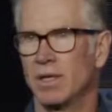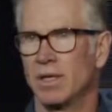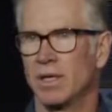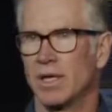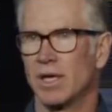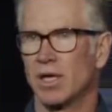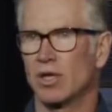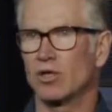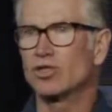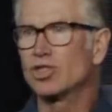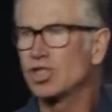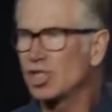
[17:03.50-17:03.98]

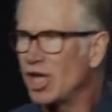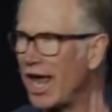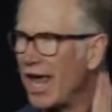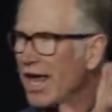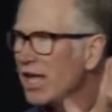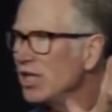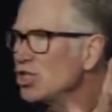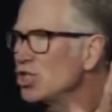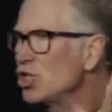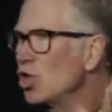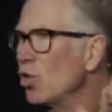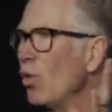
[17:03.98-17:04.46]
It'll
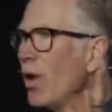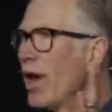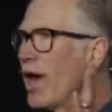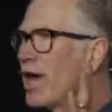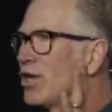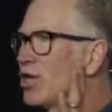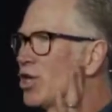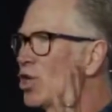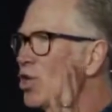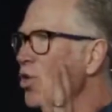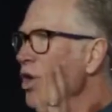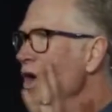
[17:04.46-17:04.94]
change the way
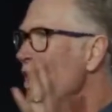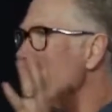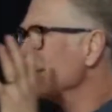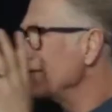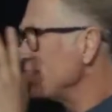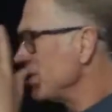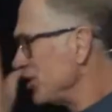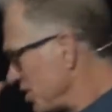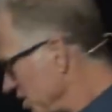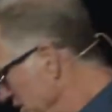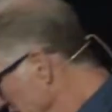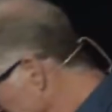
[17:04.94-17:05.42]
you
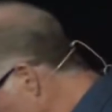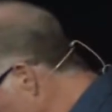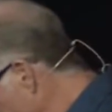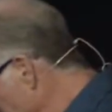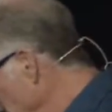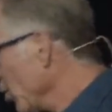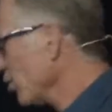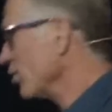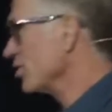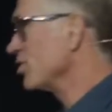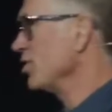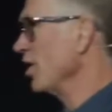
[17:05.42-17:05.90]
see
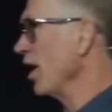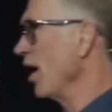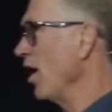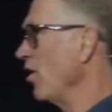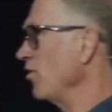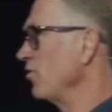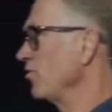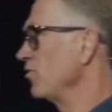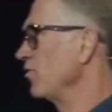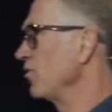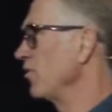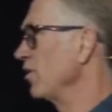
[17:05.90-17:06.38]

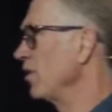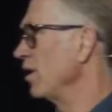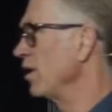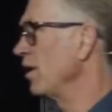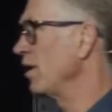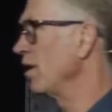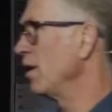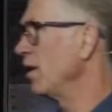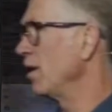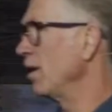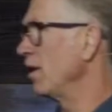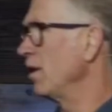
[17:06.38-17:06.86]
yourself.
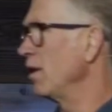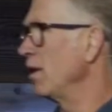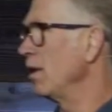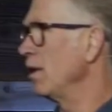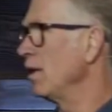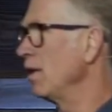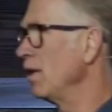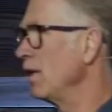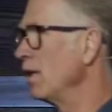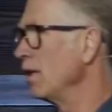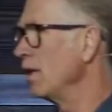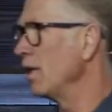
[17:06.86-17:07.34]

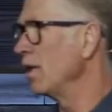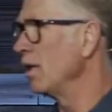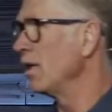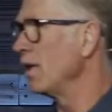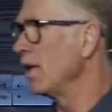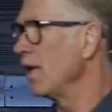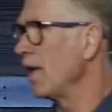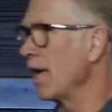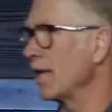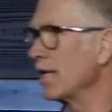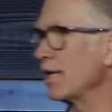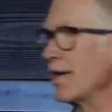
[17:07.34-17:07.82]
And